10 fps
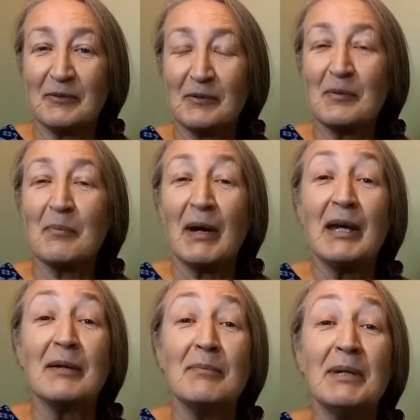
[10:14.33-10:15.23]

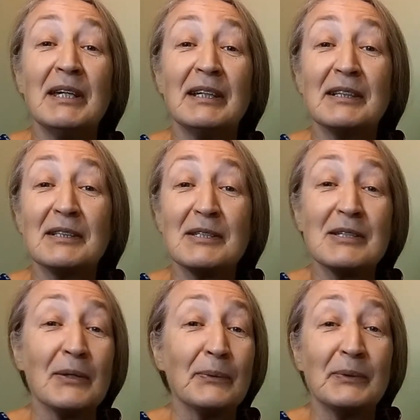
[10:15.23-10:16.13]
by being
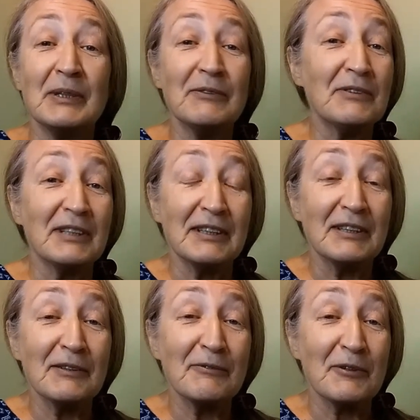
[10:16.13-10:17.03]
so different
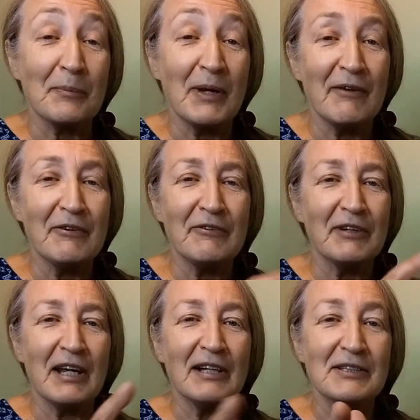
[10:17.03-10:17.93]
from everything
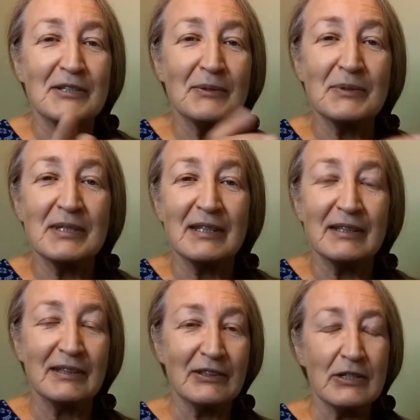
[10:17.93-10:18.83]
else you see in the
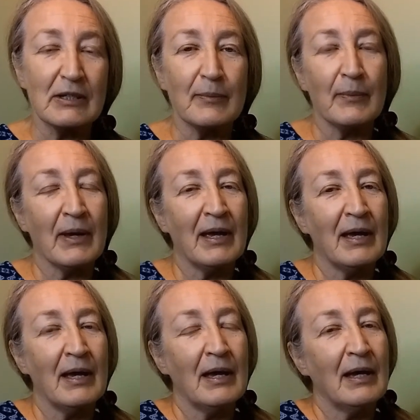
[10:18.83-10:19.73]
dream.
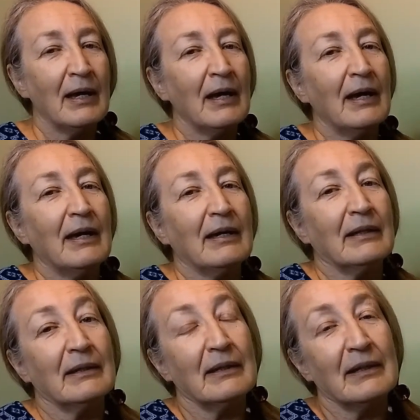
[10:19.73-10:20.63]

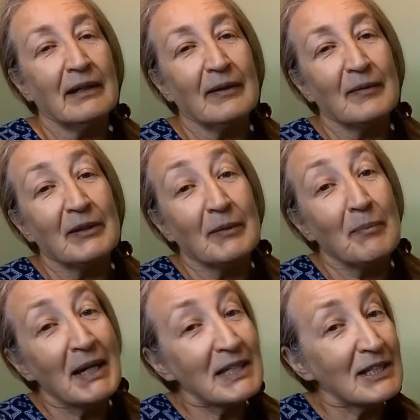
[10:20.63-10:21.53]
And the
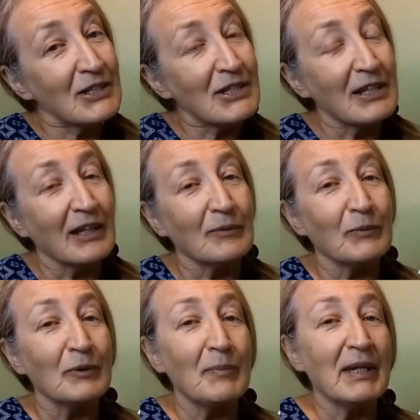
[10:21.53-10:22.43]
message then
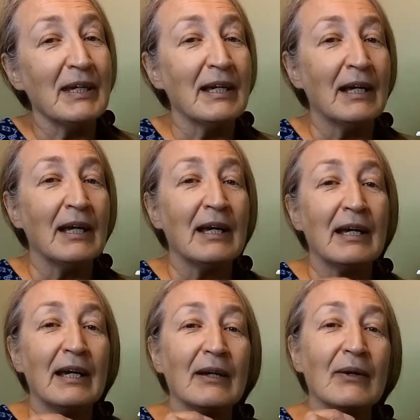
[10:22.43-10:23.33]
would be a
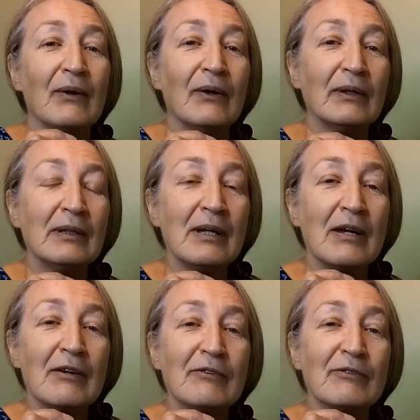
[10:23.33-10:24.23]
call
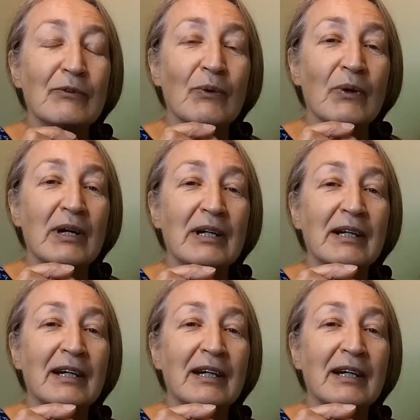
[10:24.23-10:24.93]
for